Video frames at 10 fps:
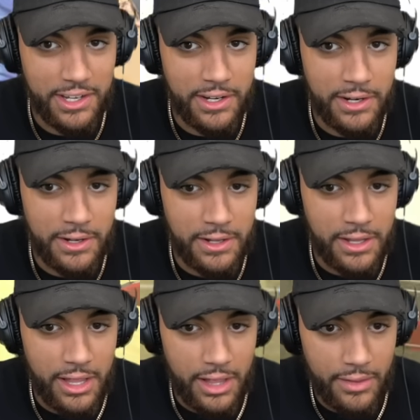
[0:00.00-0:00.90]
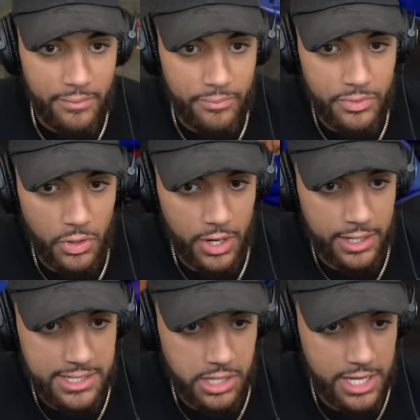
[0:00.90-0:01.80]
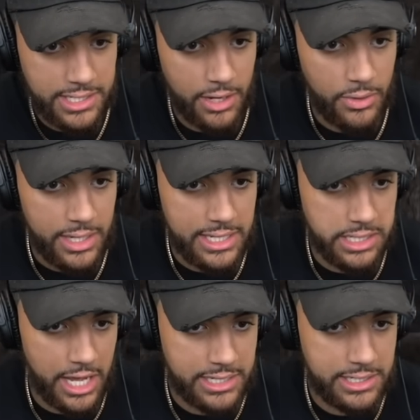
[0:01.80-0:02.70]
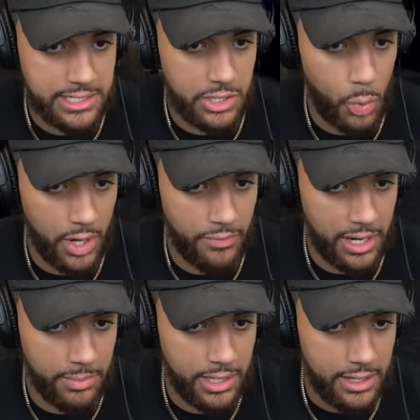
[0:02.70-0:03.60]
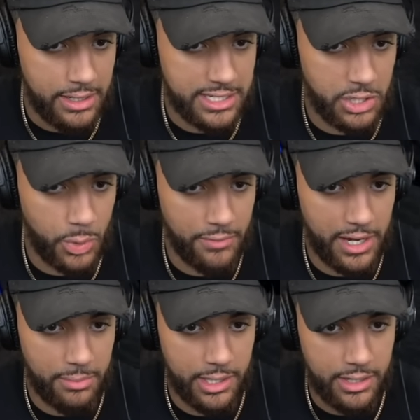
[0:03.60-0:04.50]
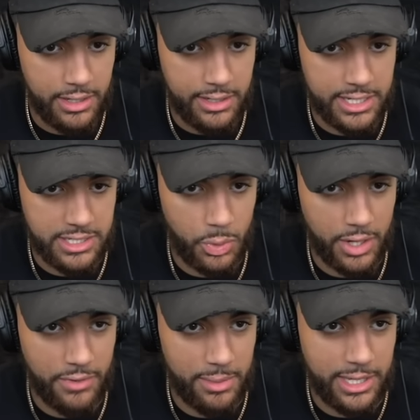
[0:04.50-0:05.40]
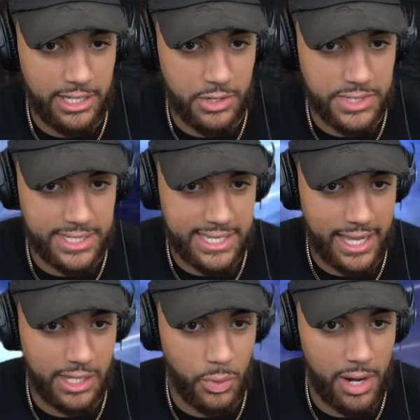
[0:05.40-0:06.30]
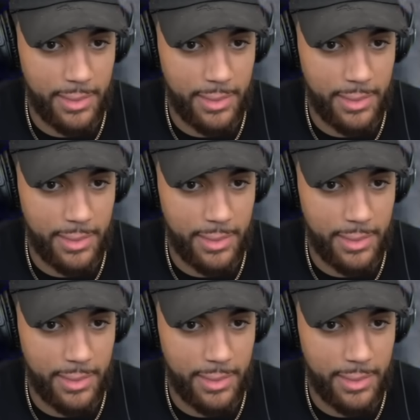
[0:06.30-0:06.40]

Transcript: you go. Oh, just just, a bar. just four more health. Where to find me? Just four more bars. Just four more bars. Doesn't know where to find me. He knows exactly where I'm